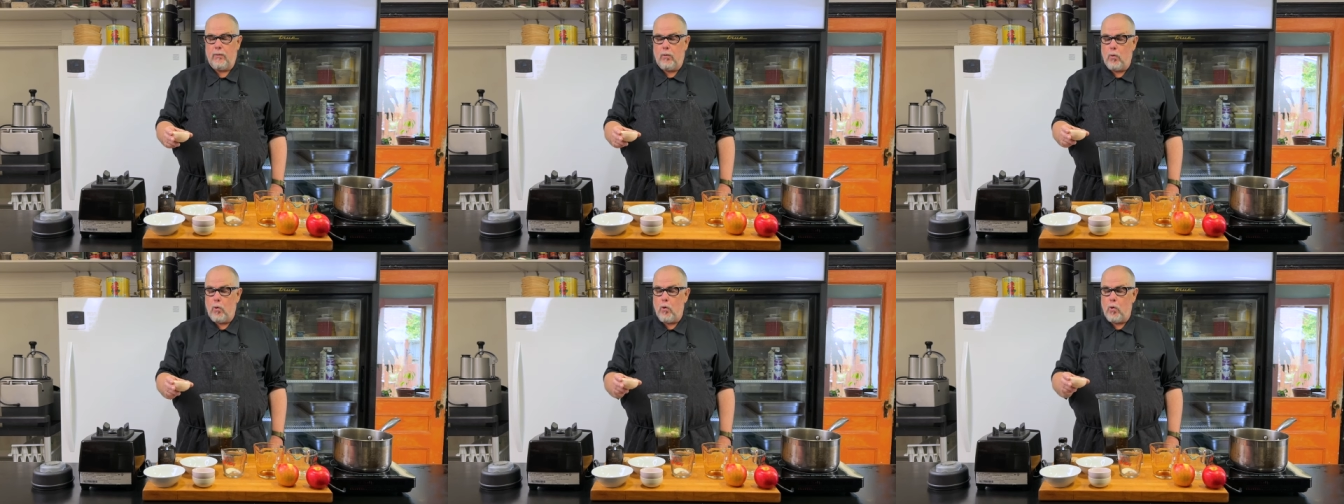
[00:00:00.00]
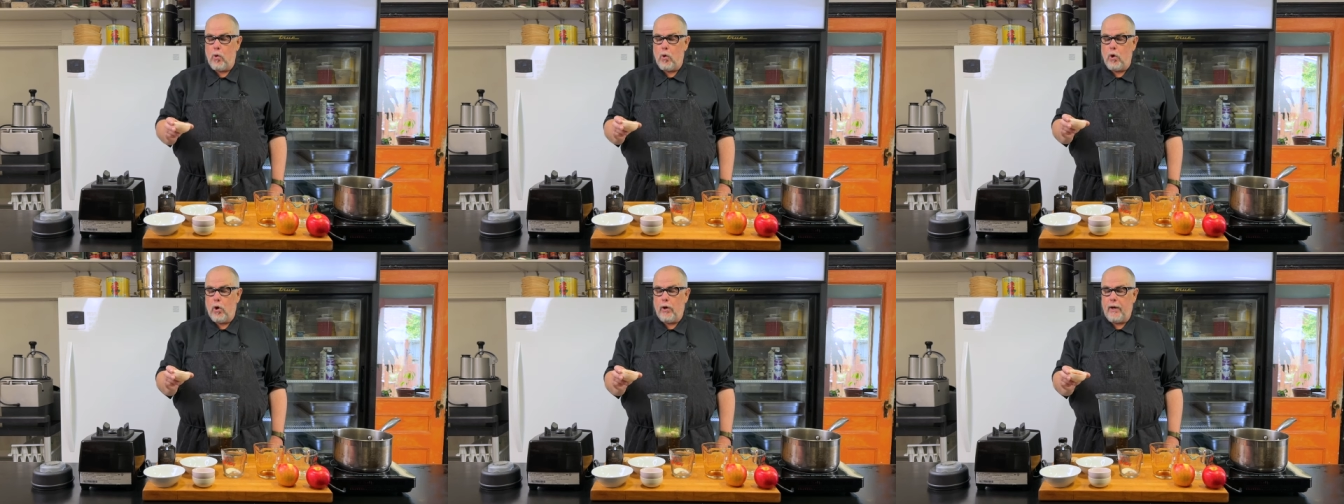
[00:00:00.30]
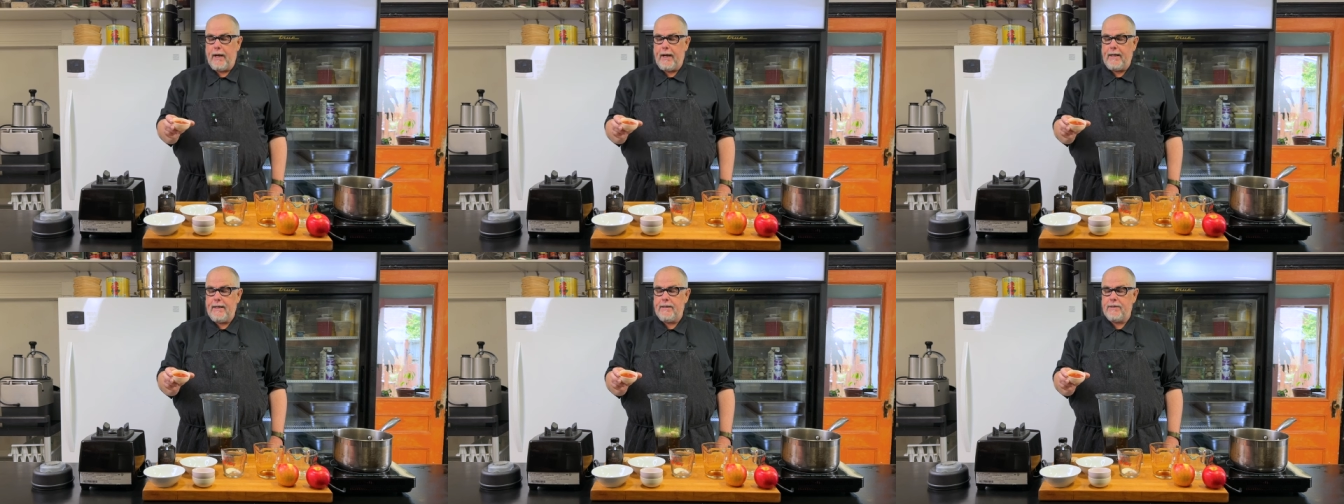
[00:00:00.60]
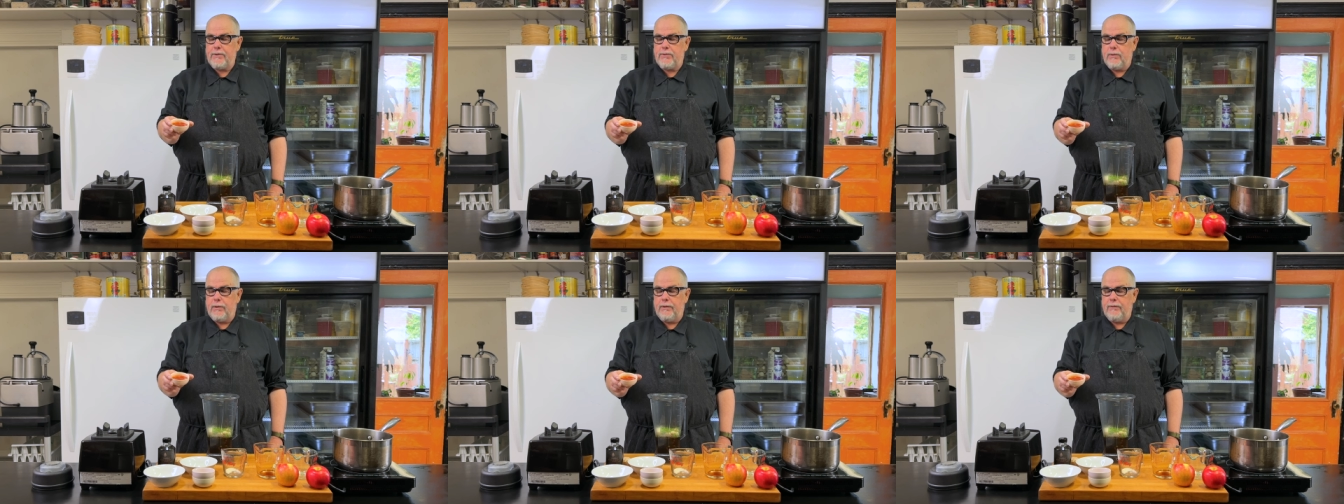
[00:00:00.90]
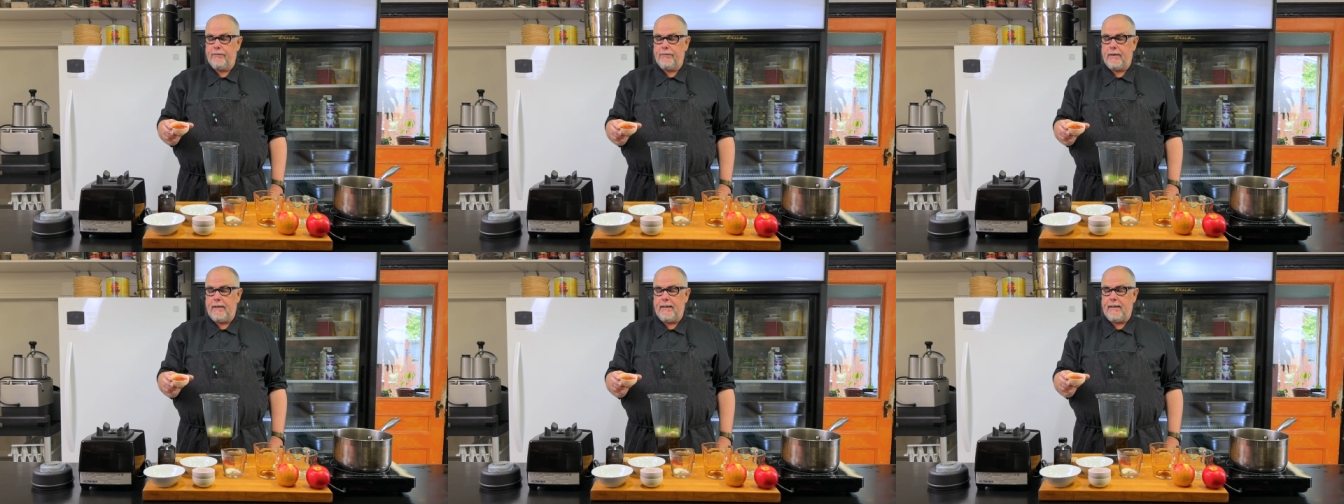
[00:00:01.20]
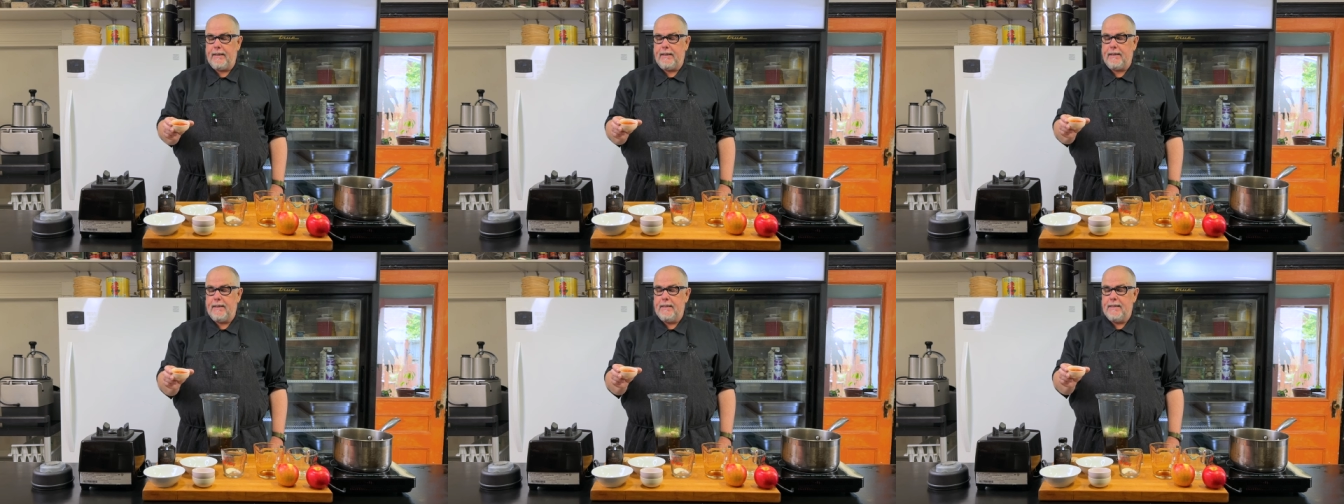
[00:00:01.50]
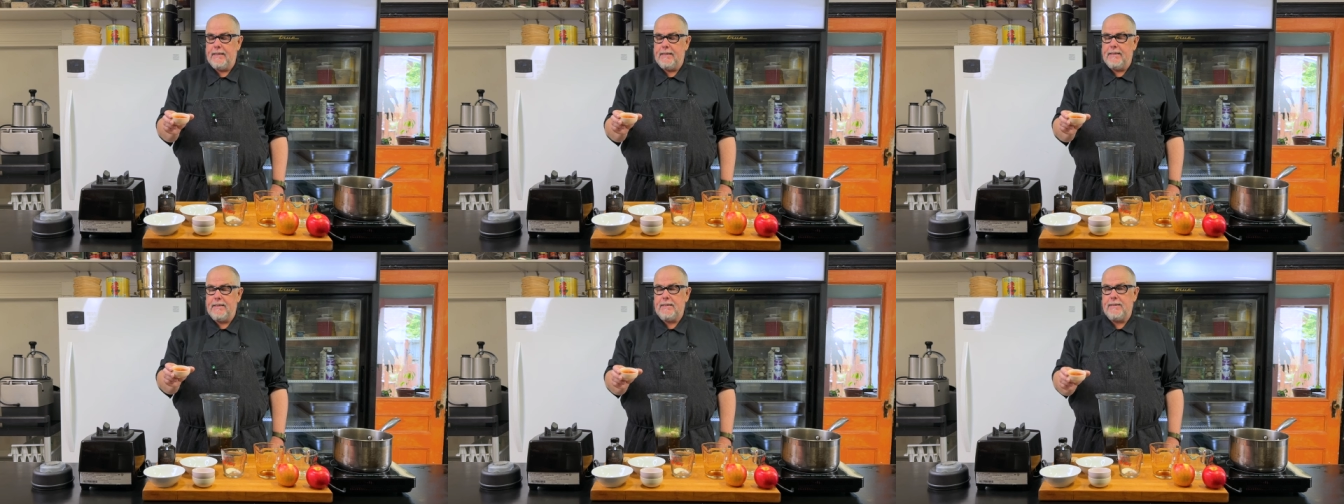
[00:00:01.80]
or any sort of like
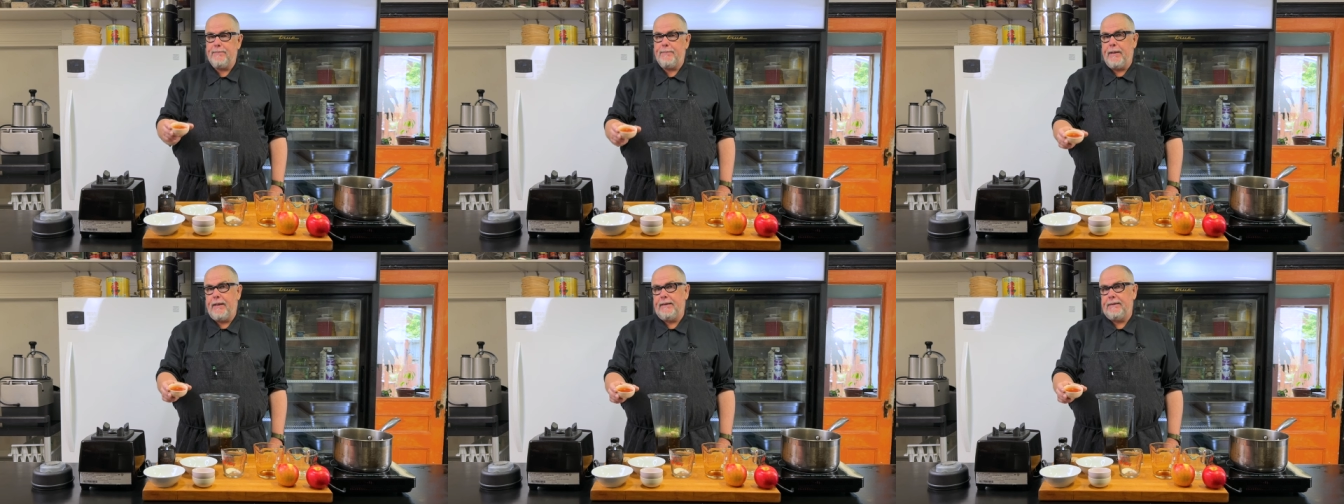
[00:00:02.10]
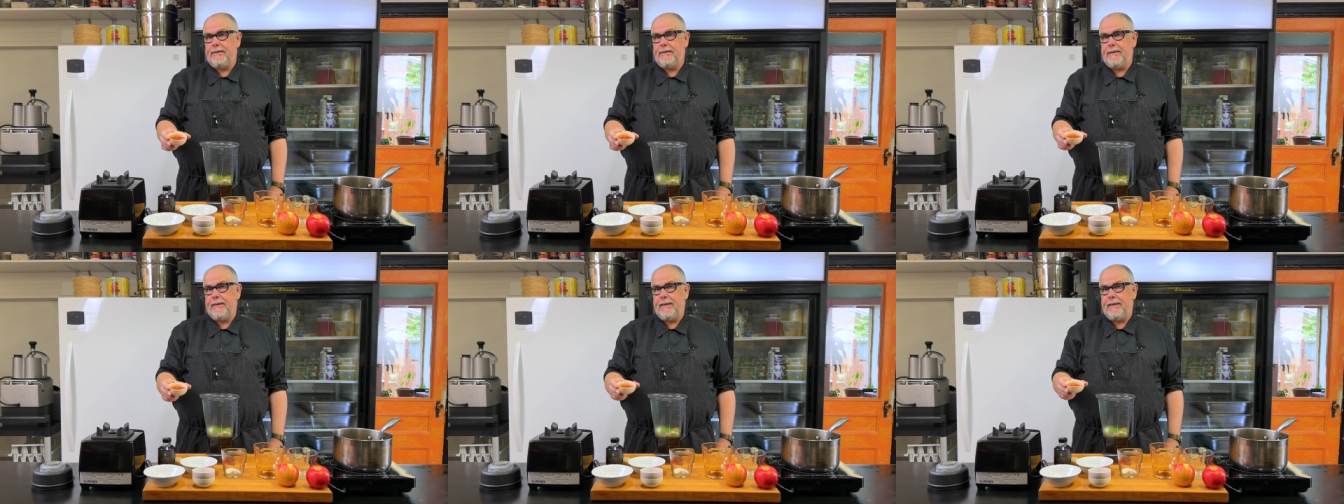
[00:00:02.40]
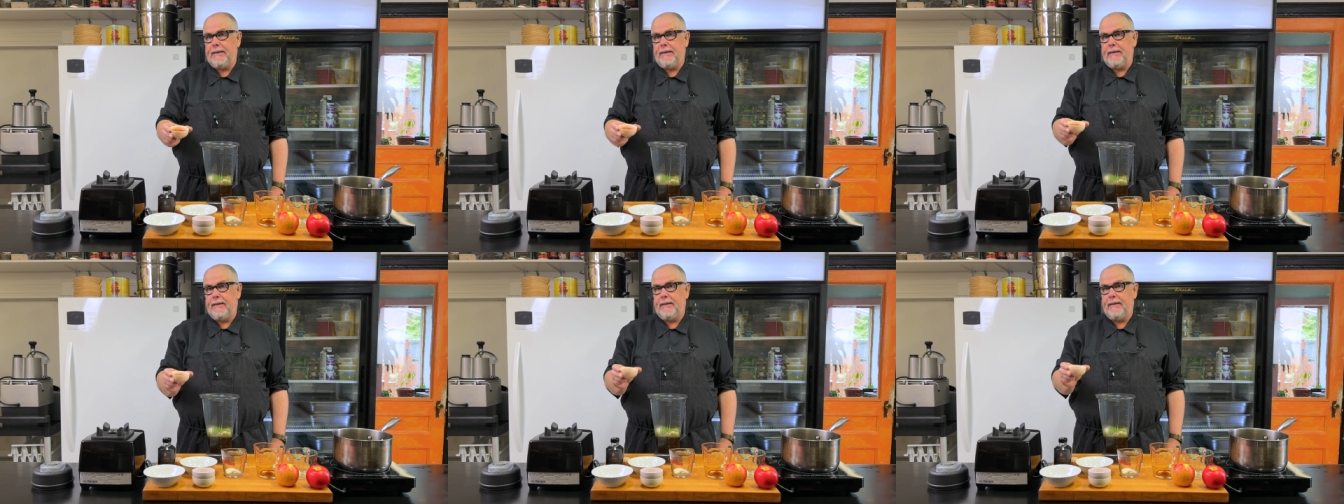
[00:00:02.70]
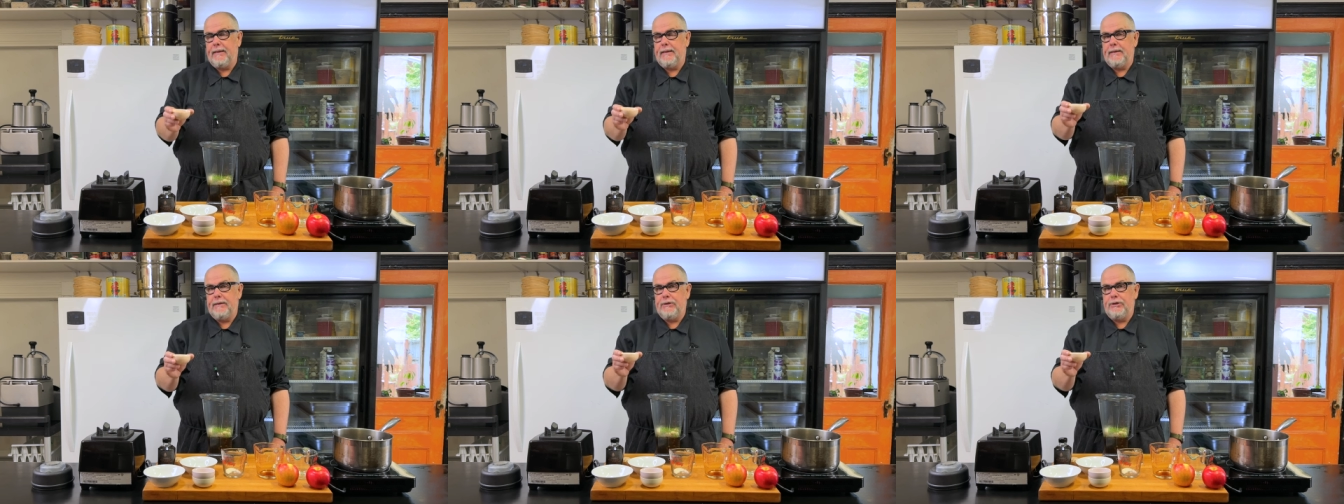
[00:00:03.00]
spicy